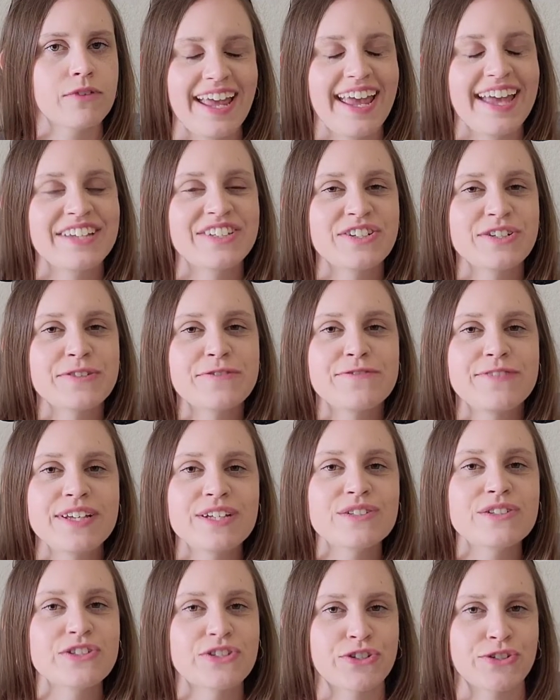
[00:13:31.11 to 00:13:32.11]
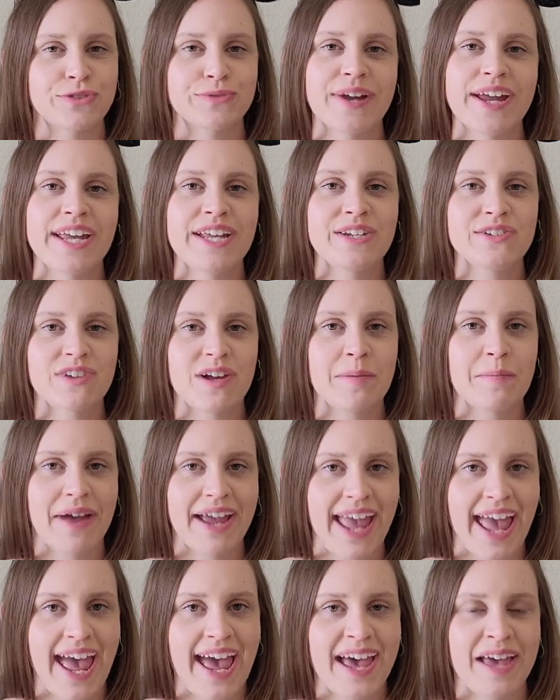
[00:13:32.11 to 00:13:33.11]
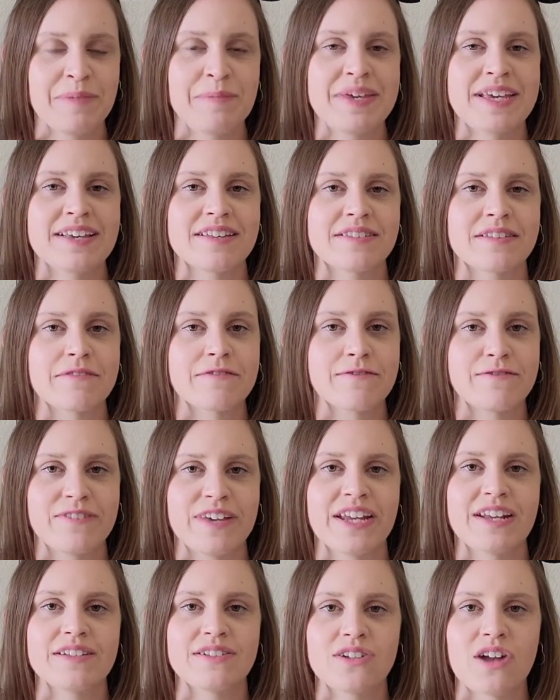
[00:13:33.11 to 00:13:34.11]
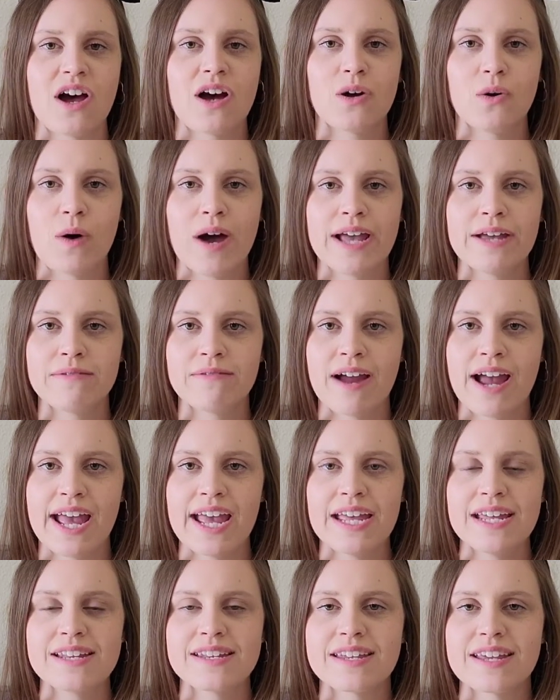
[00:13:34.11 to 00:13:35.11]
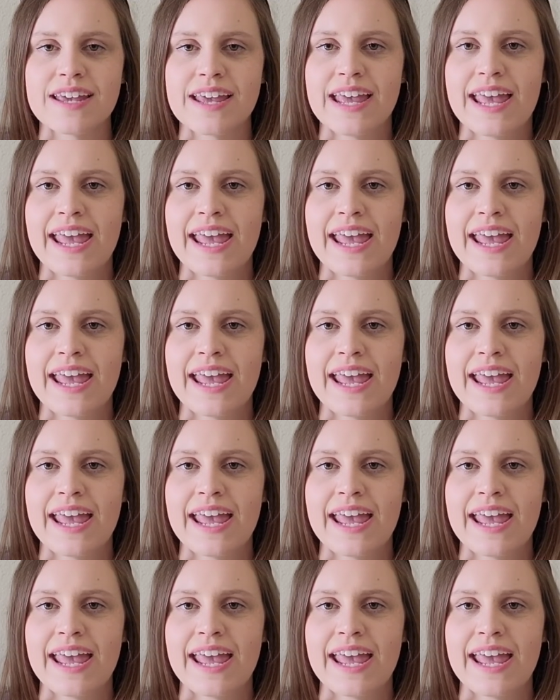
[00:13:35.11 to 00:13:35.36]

It just feels strange on my head because the fit is not quite right.